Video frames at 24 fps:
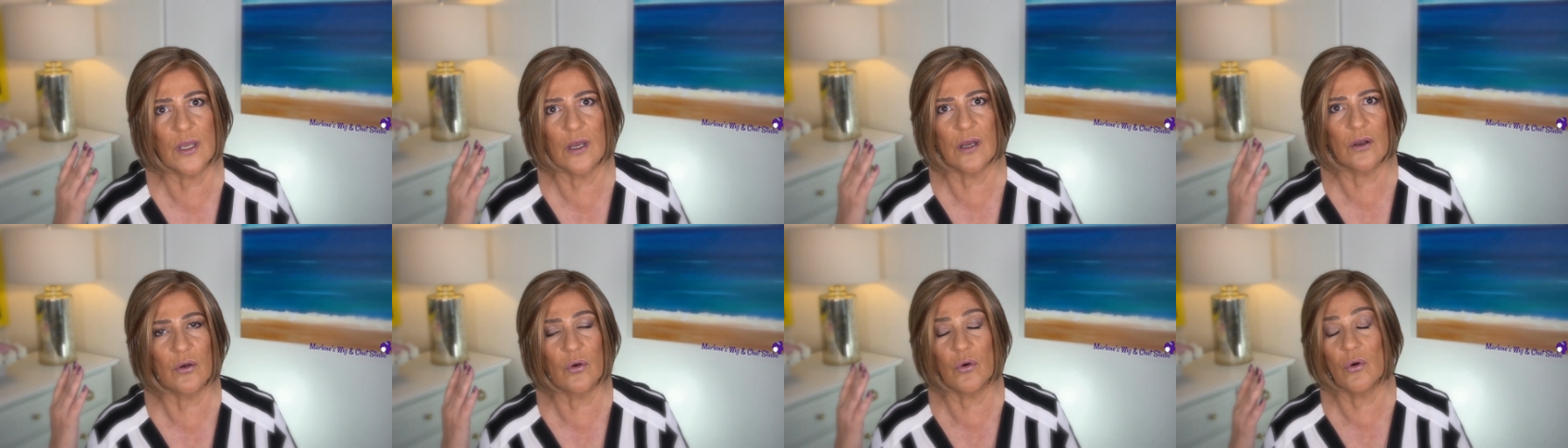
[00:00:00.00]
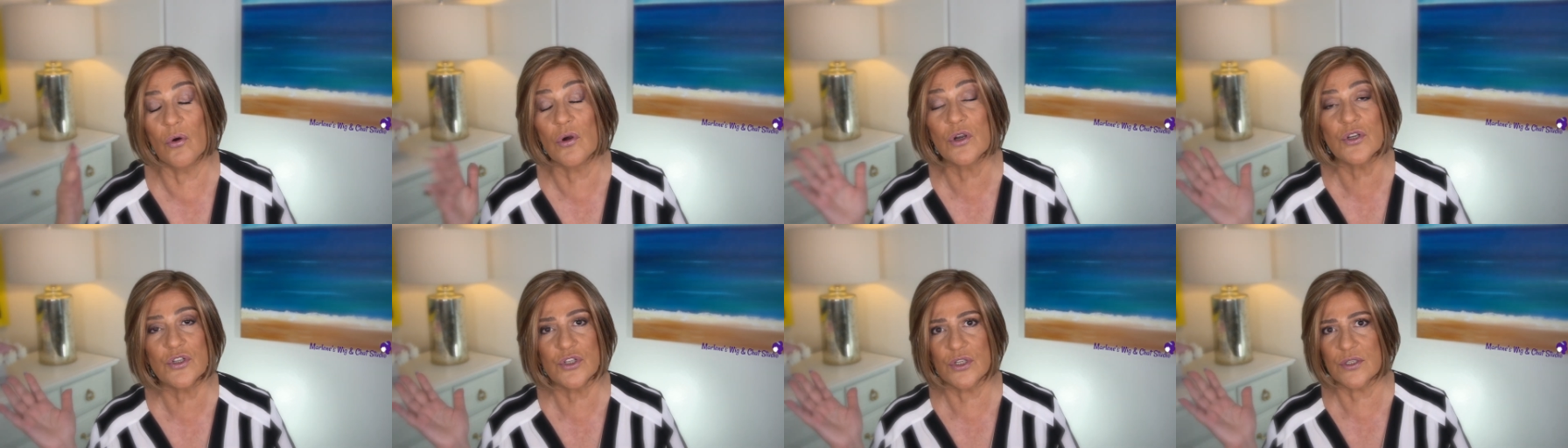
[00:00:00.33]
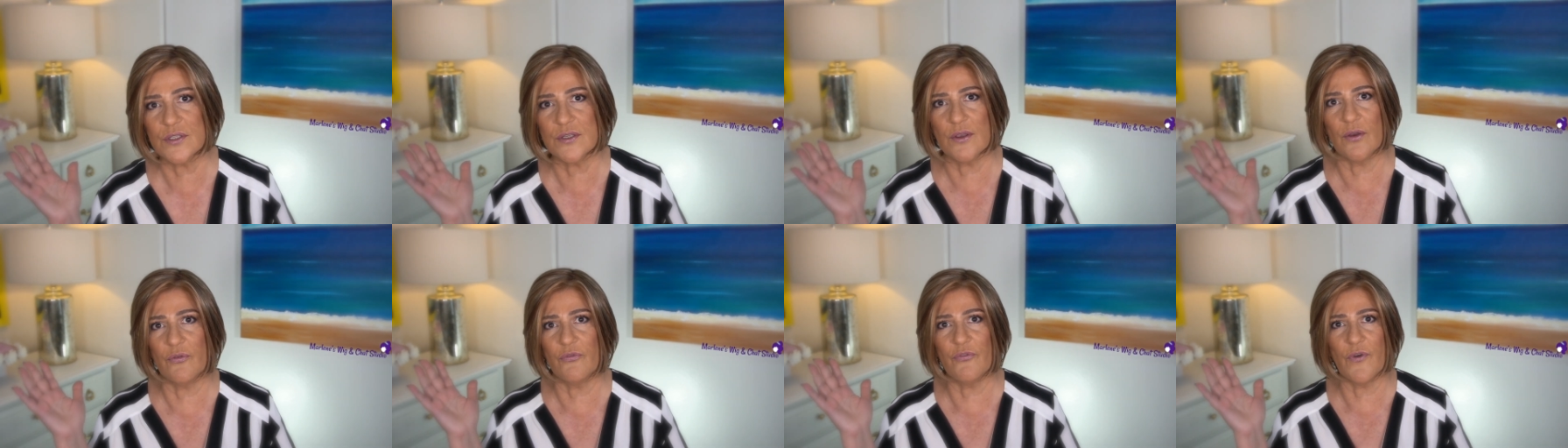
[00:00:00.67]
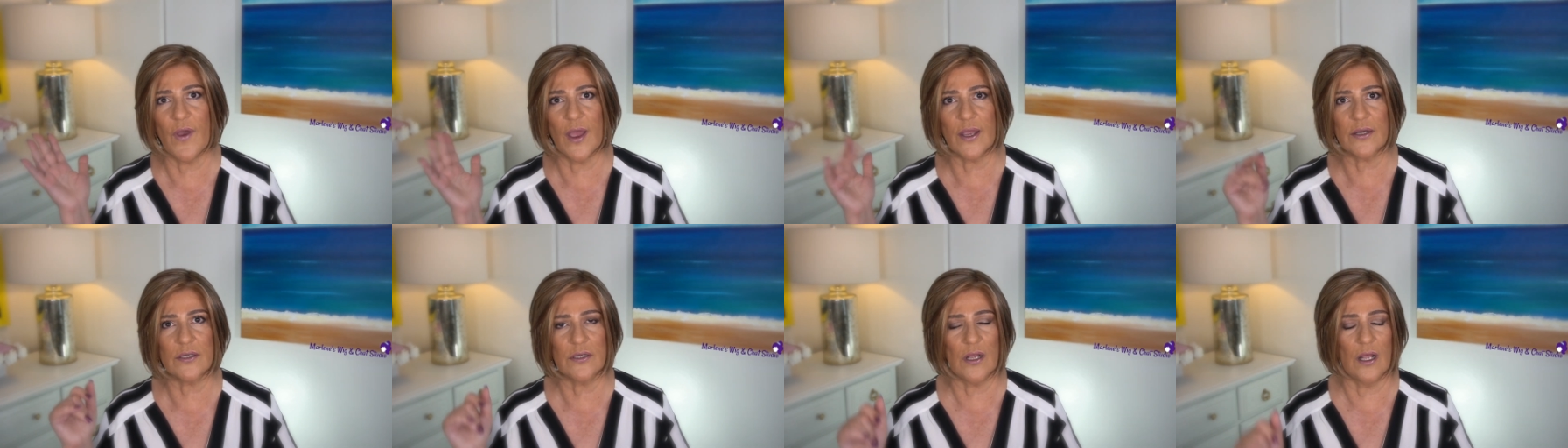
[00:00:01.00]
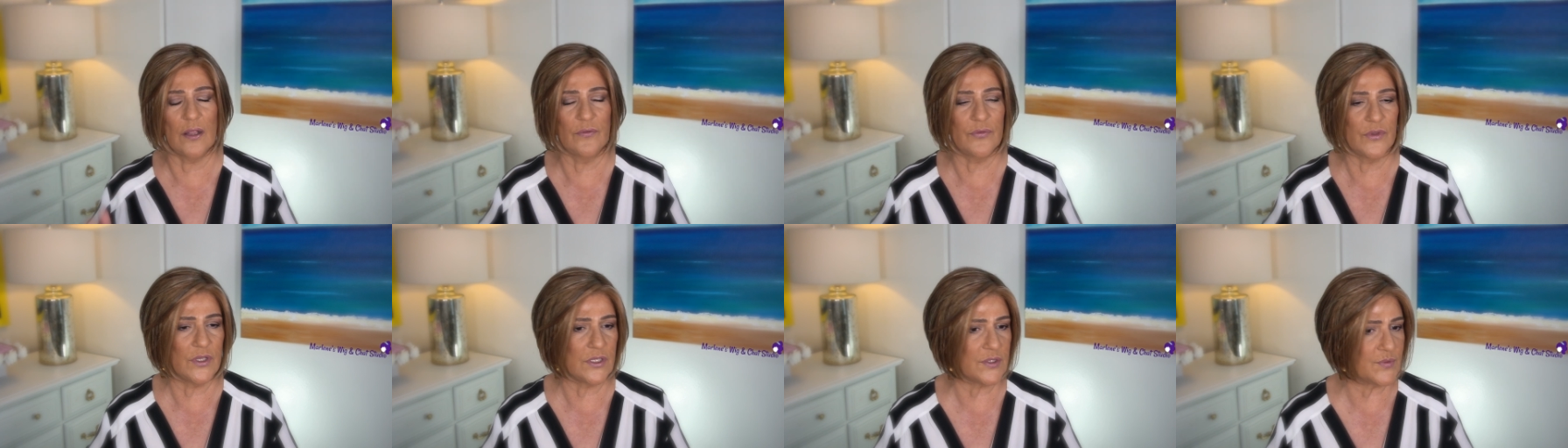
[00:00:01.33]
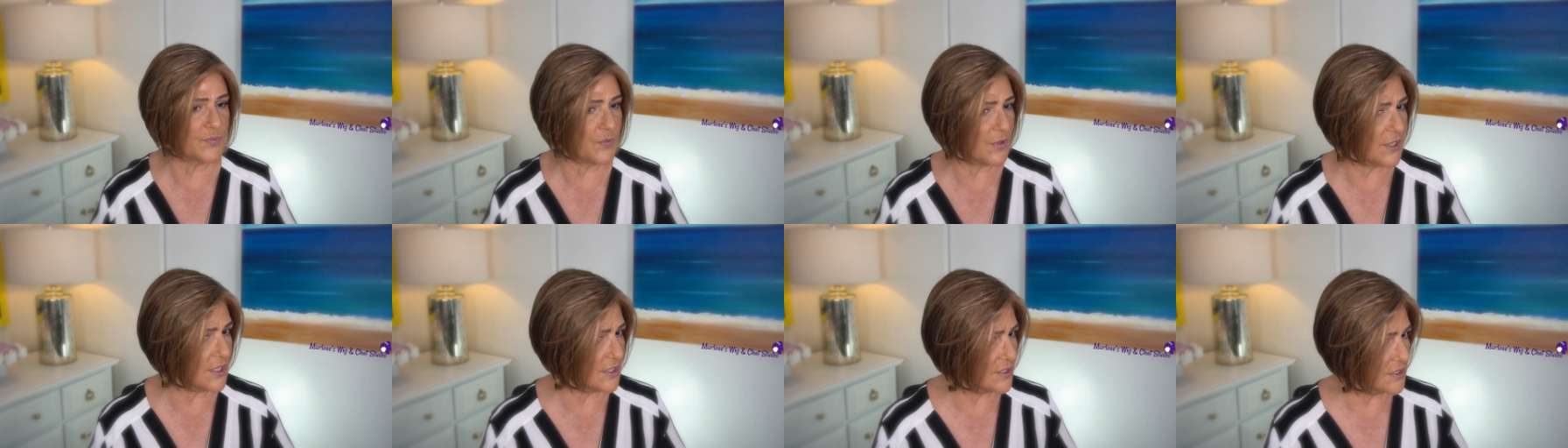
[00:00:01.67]
a gorgeous effect on this
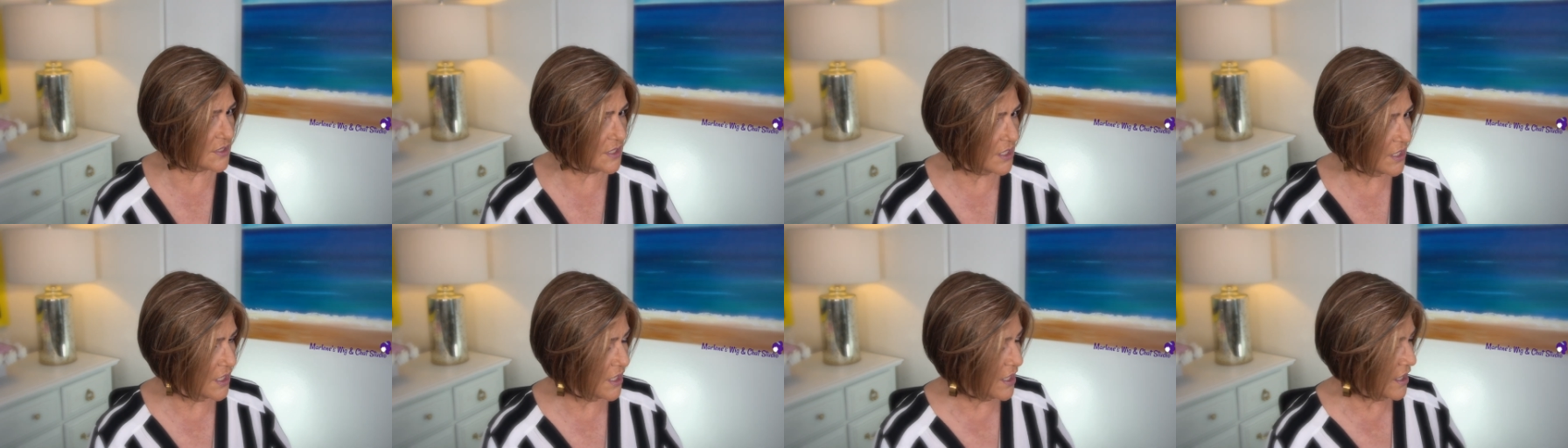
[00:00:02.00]
piece.